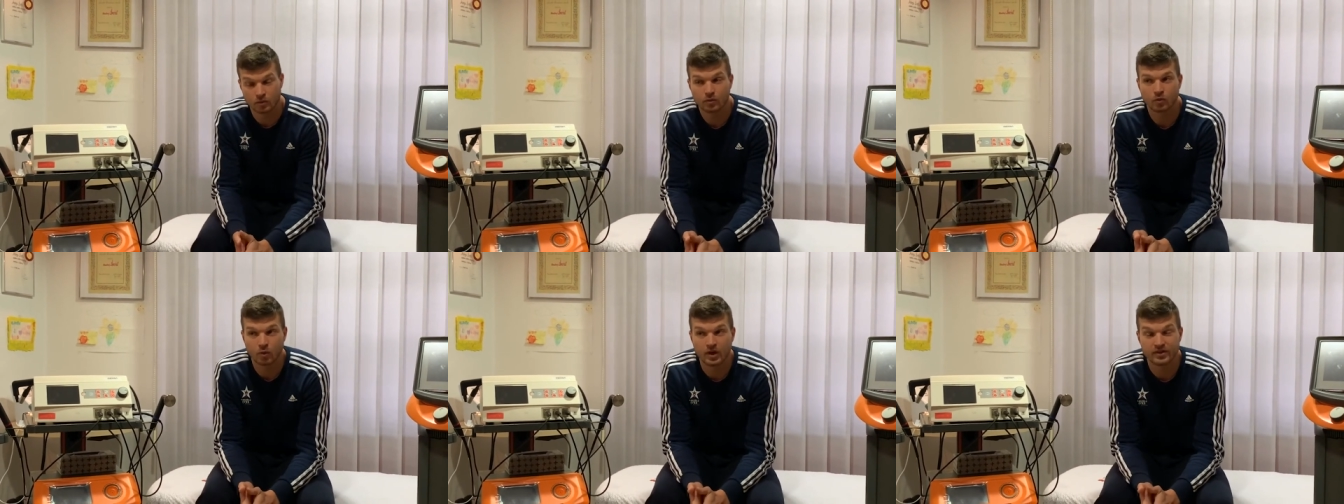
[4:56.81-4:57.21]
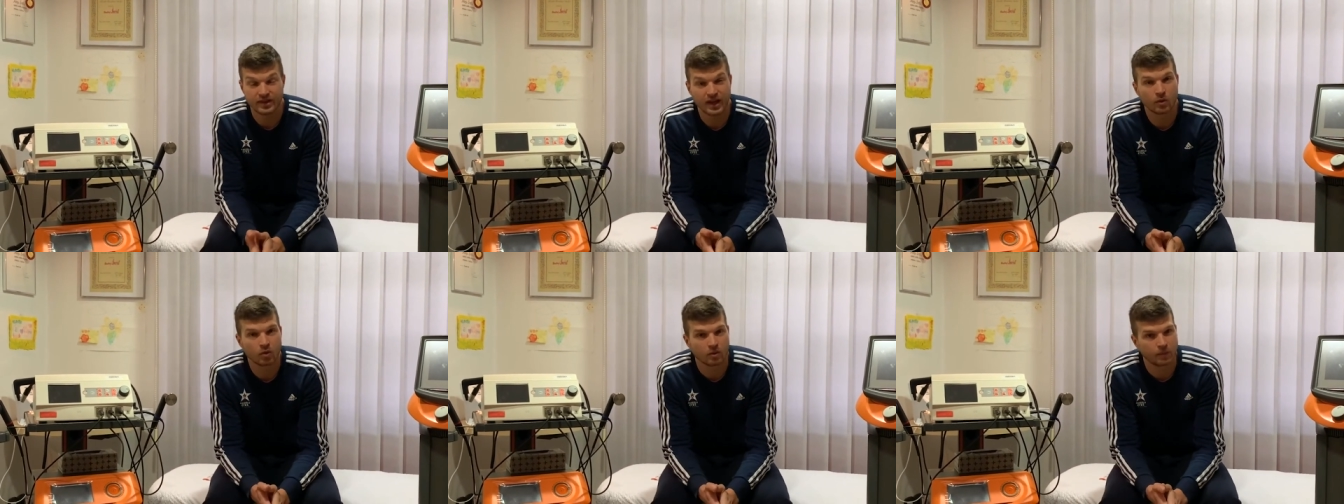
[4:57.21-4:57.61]
when
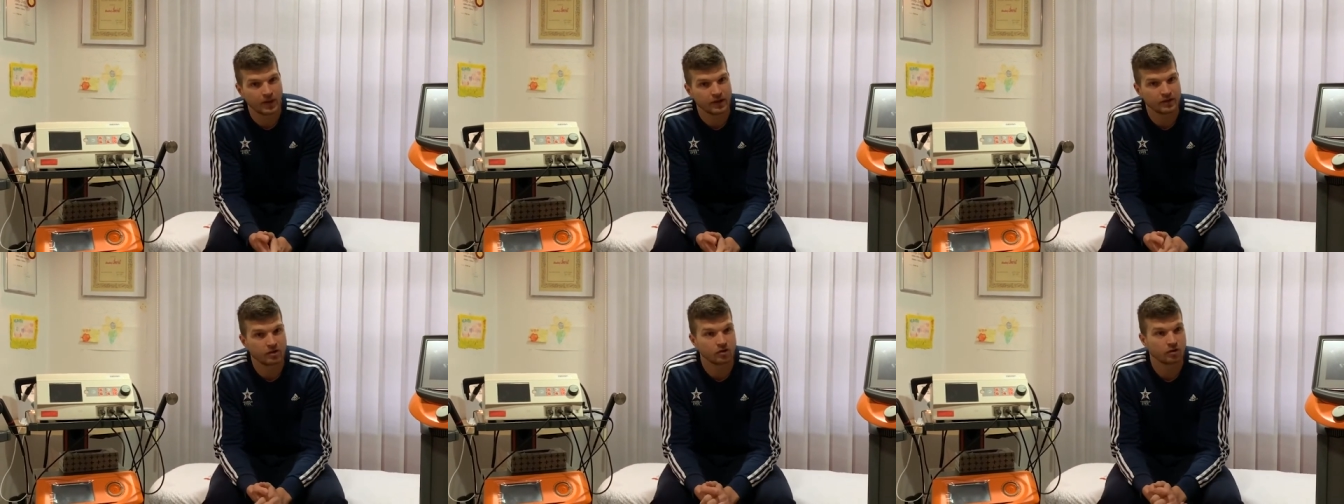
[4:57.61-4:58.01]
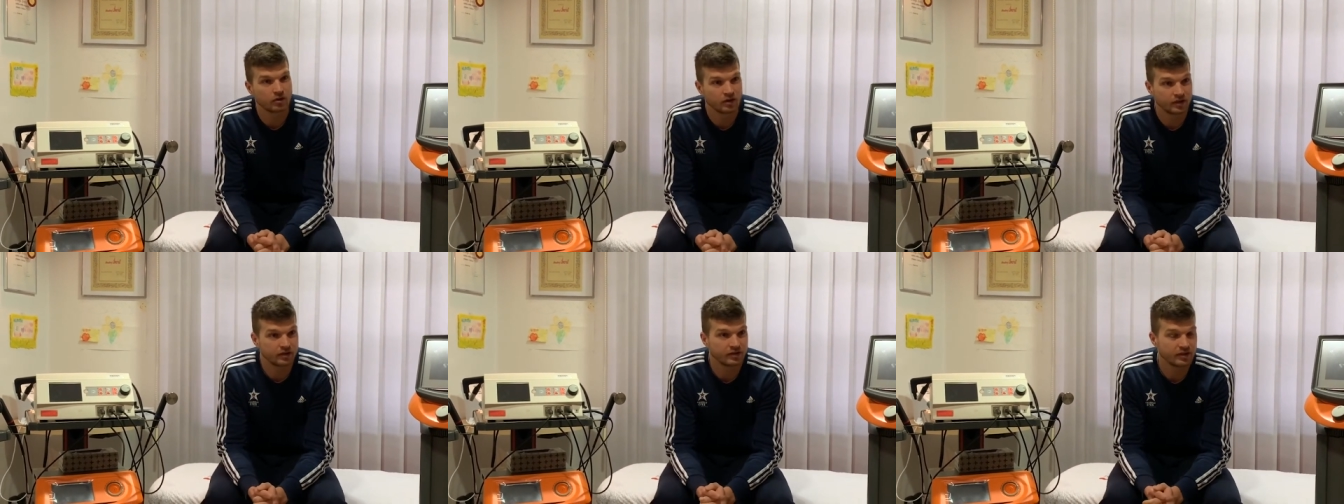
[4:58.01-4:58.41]
they were playing
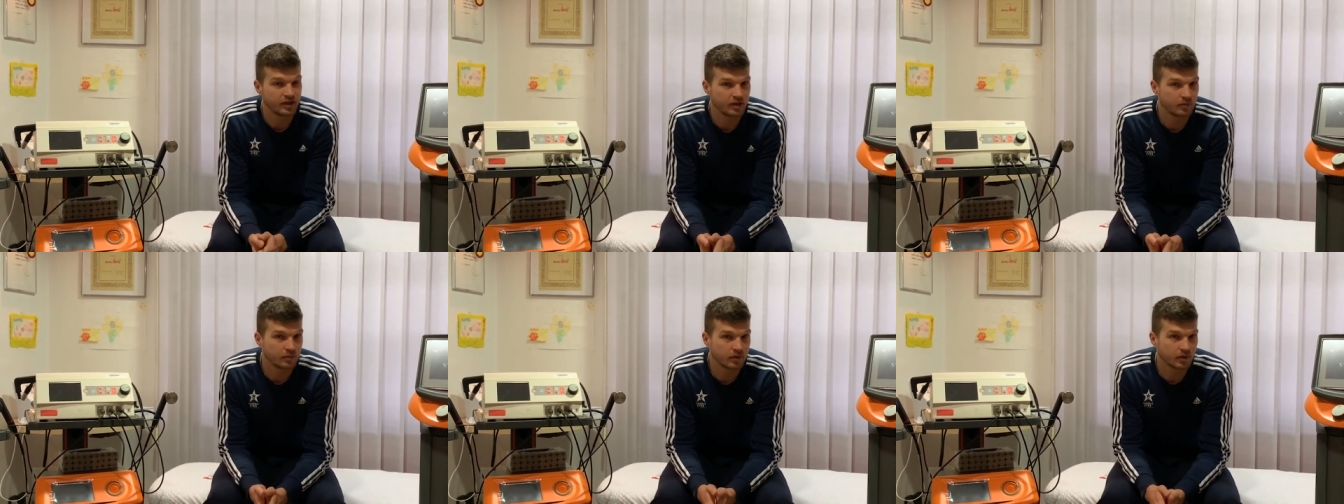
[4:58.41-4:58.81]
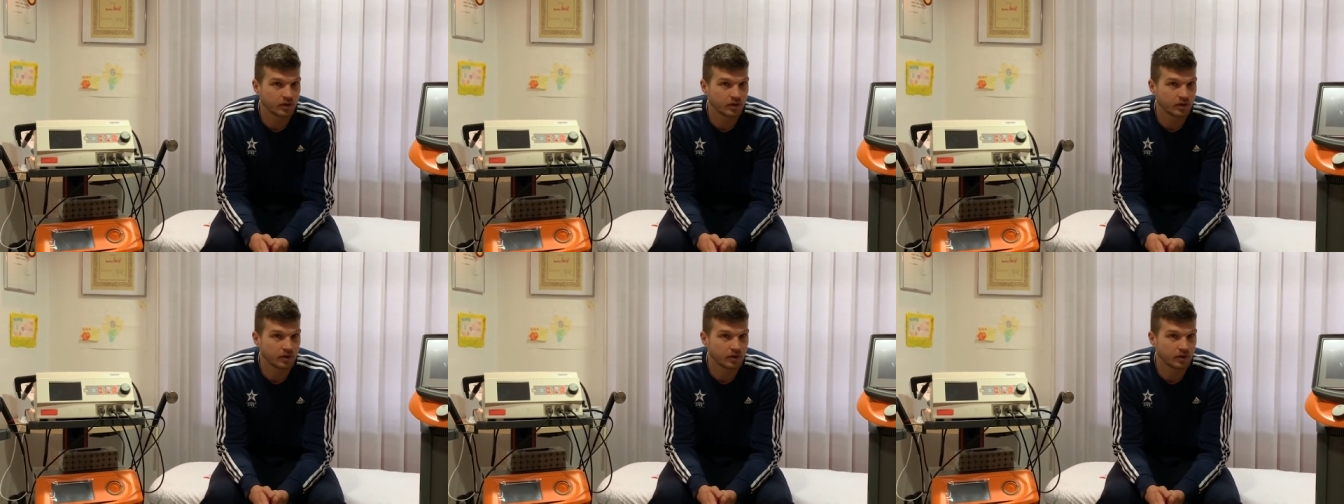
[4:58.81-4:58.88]
Euroleague team.